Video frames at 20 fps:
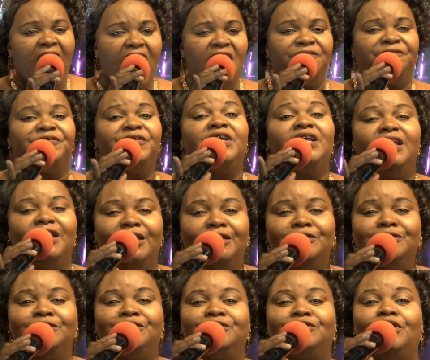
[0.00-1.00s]
I feel
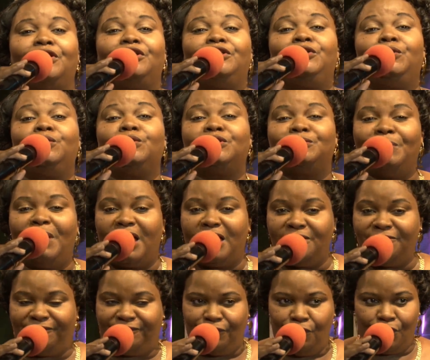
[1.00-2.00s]
him to use
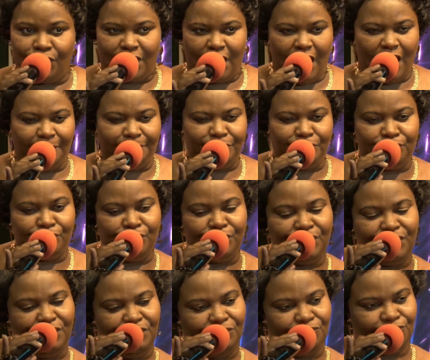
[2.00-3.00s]
my
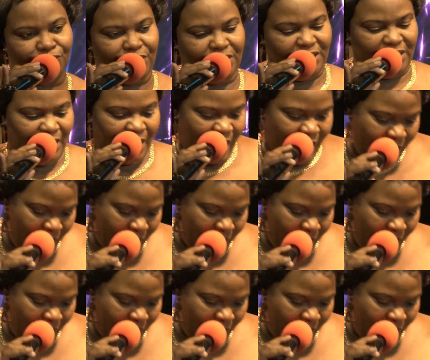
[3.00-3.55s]
vocabulary.